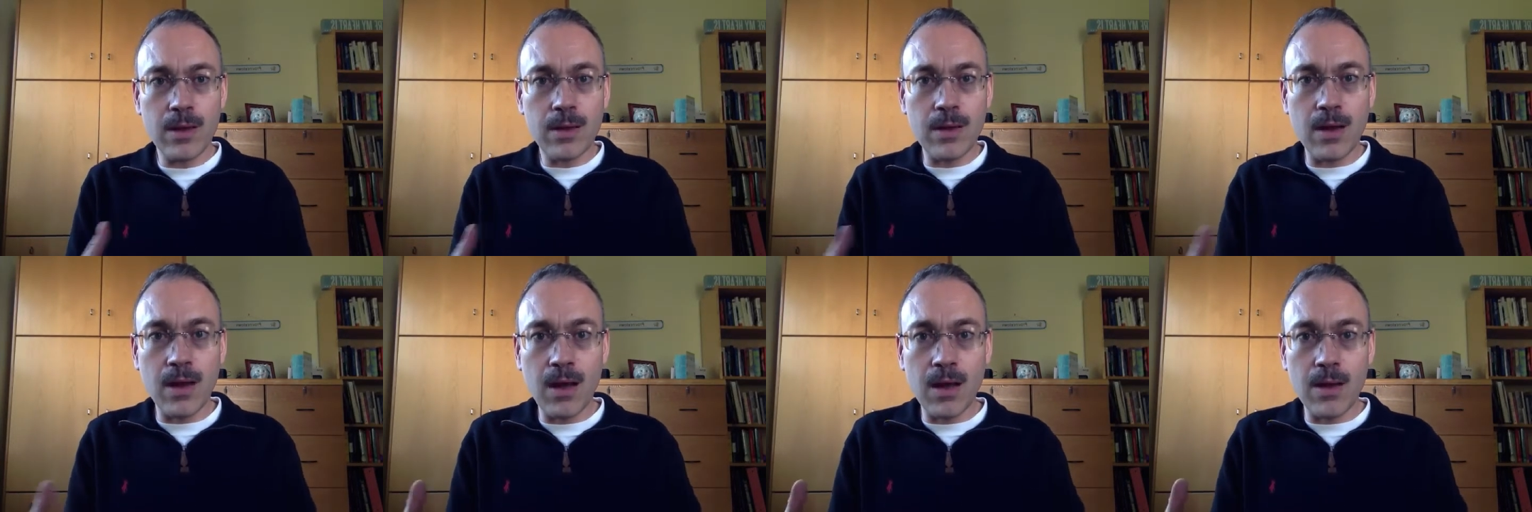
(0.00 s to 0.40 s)

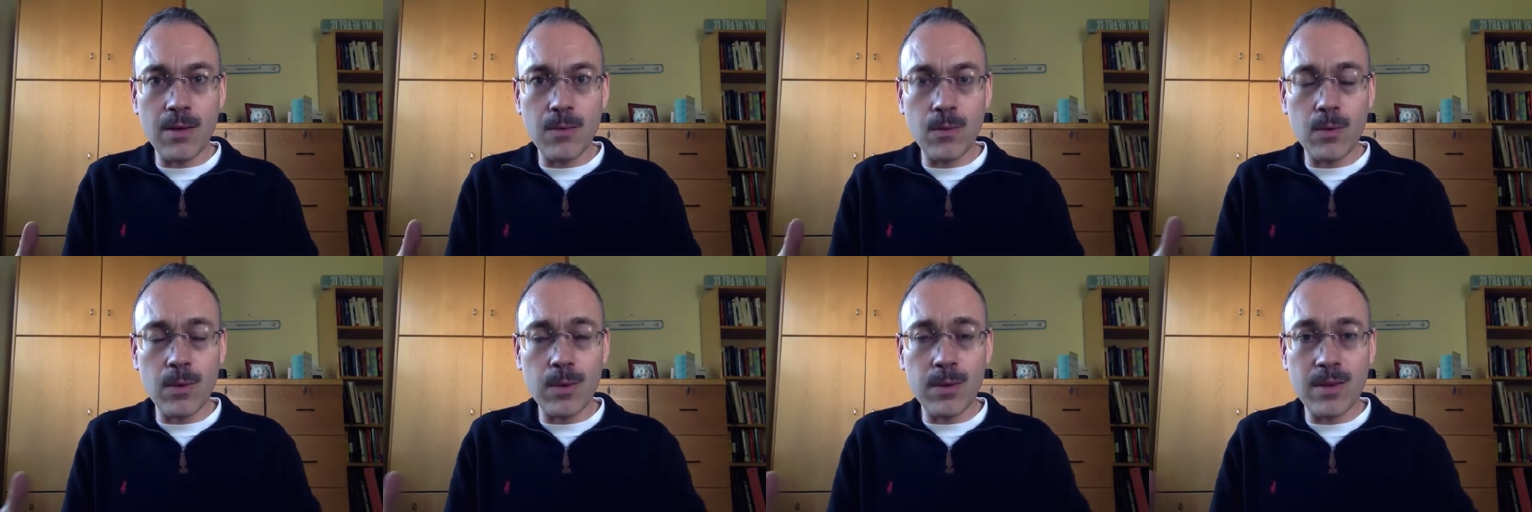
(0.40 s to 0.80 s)
Uh,
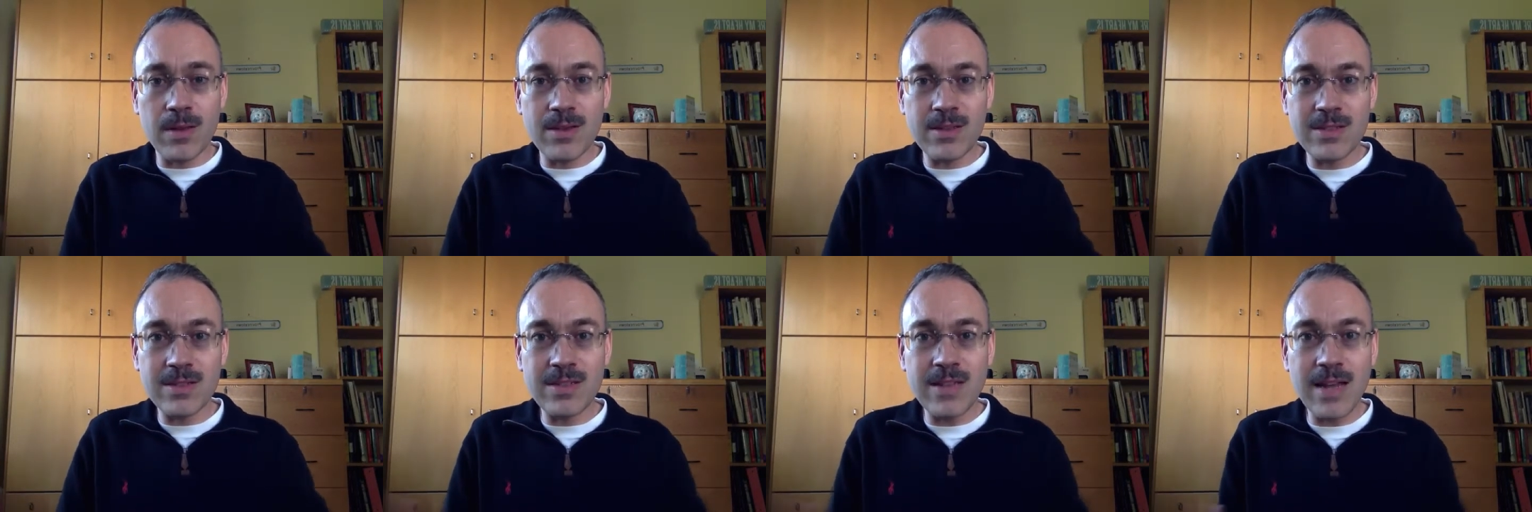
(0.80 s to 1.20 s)
with
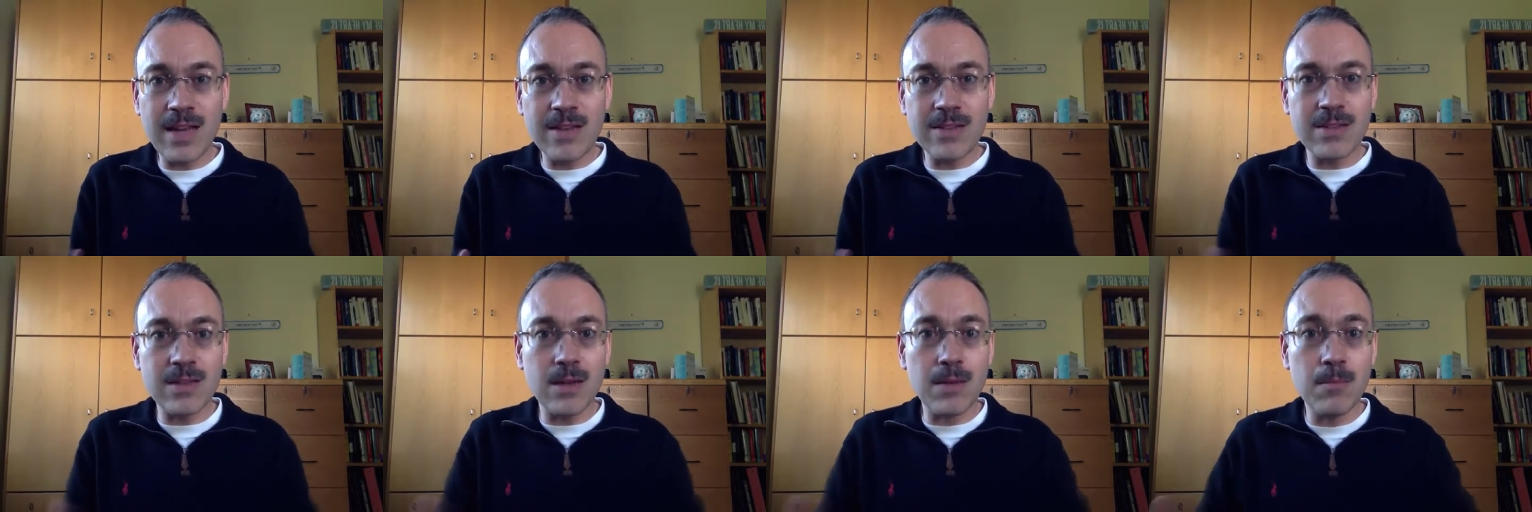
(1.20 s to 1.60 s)

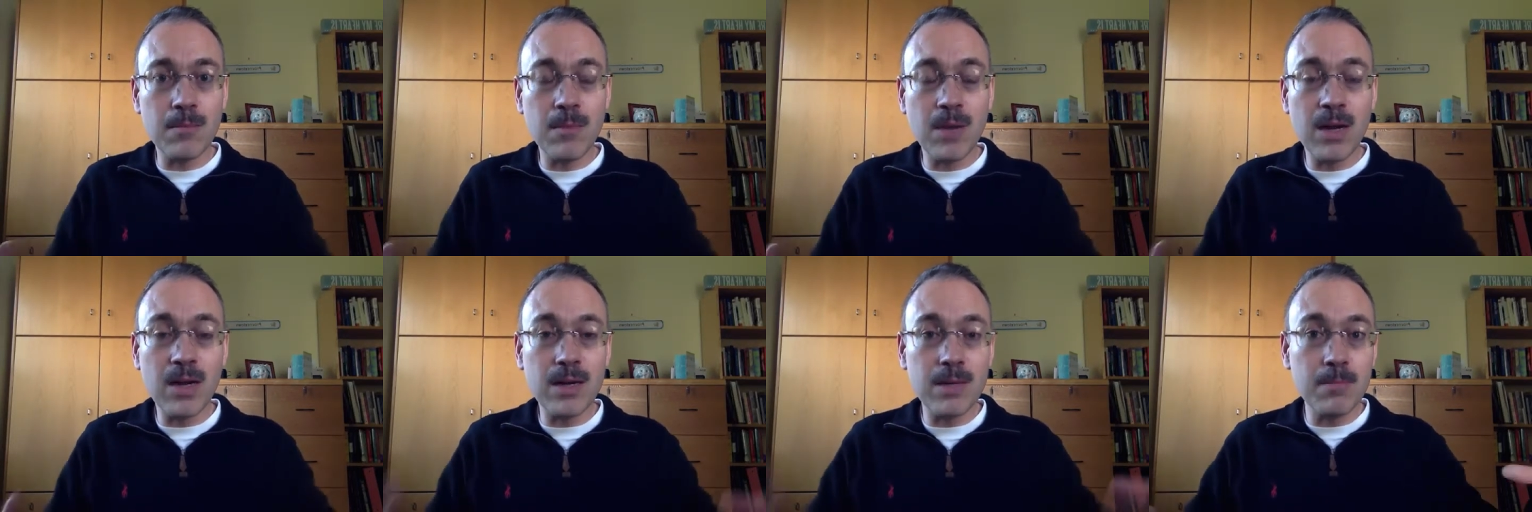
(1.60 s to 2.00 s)
sex
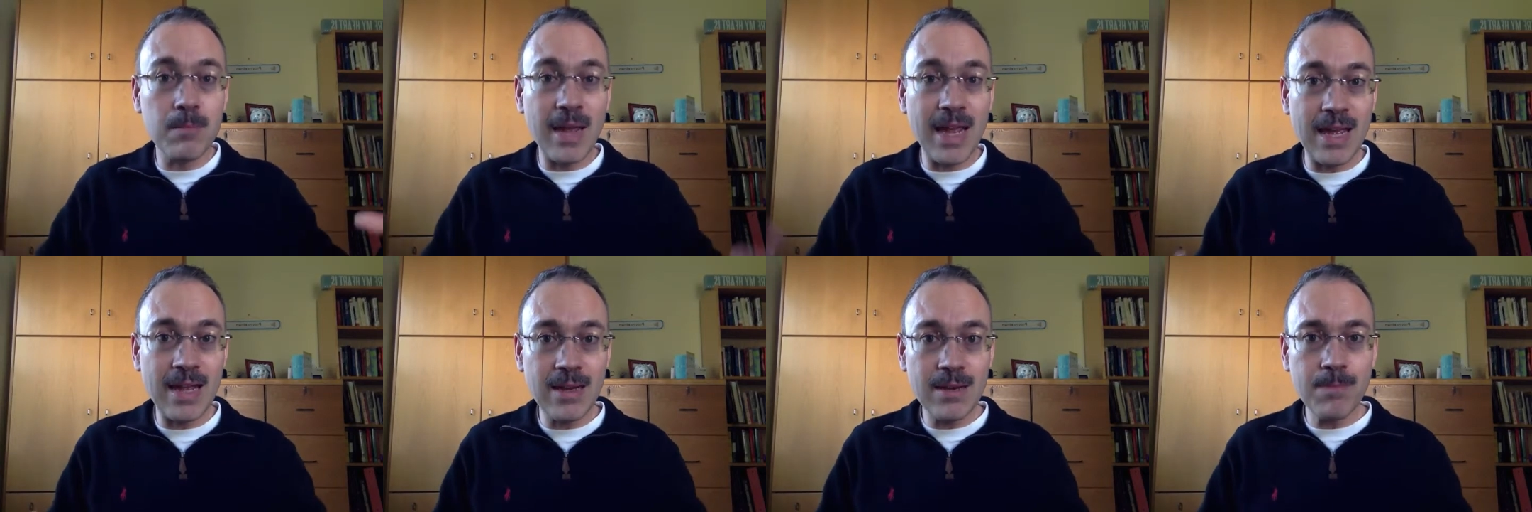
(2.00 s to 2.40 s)
among
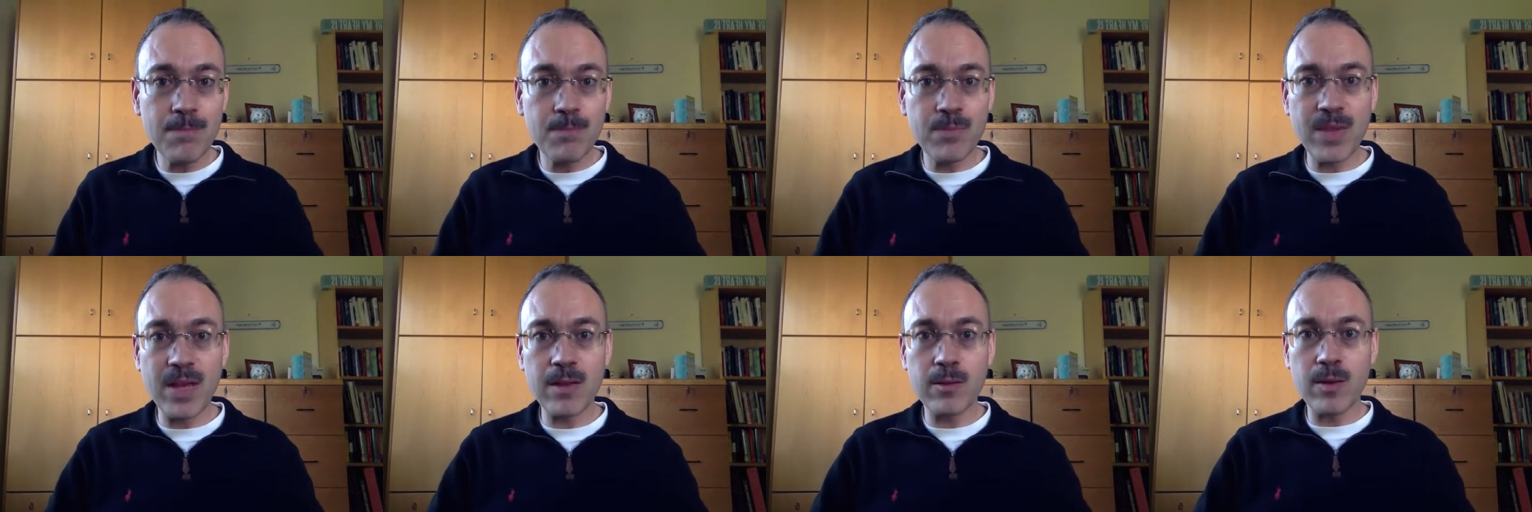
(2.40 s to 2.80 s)
men
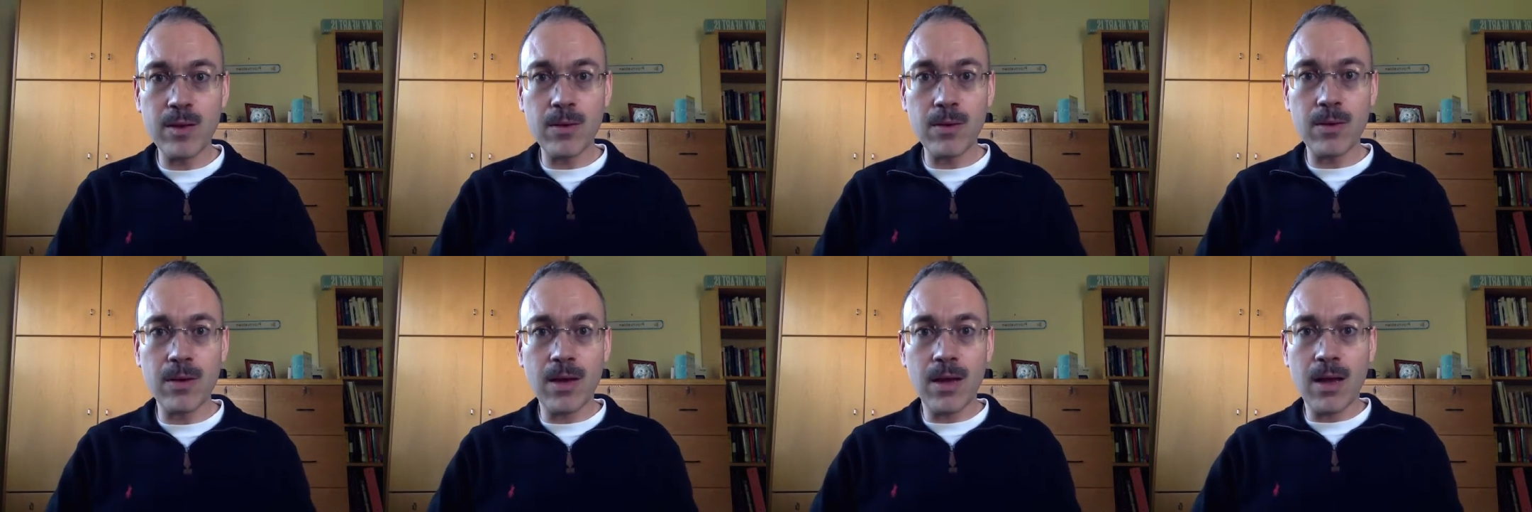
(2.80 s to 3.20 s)
that
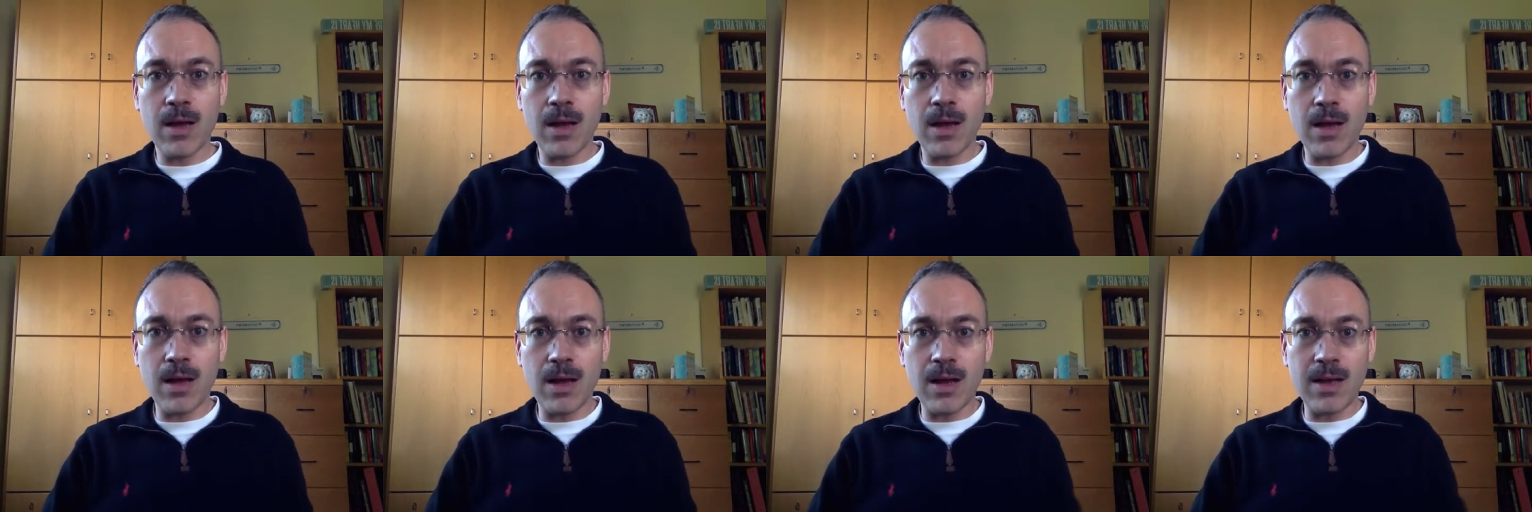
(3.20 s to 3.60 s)
there
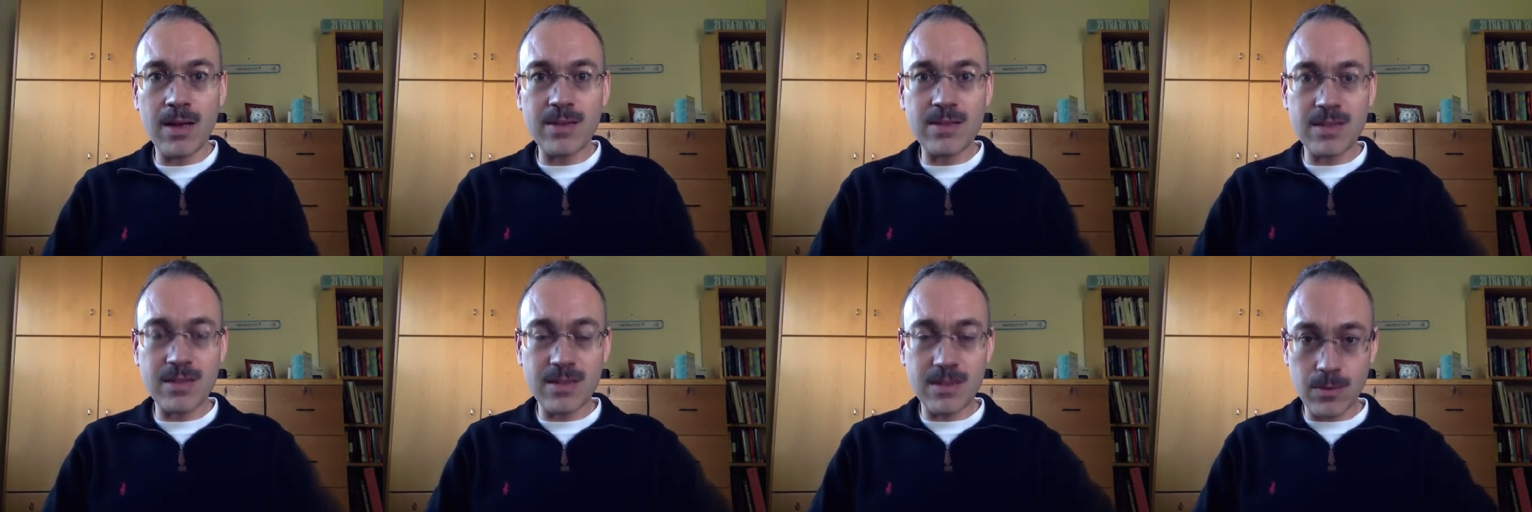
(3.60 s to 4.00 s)
uh,
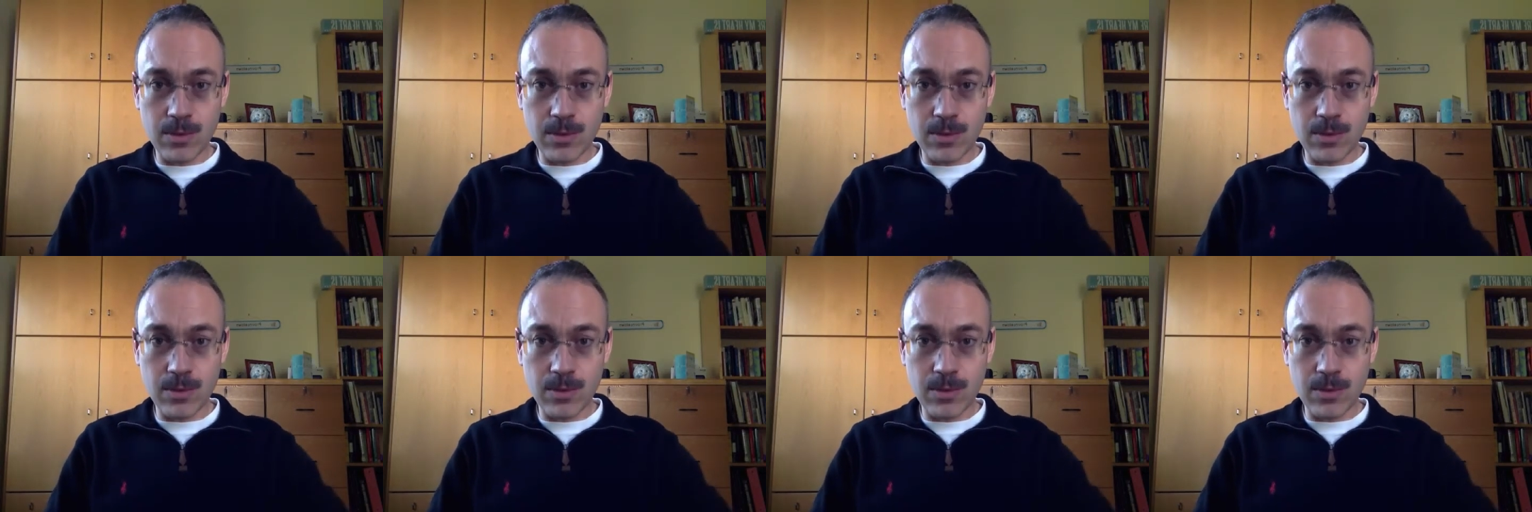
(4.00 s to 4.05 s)
is a,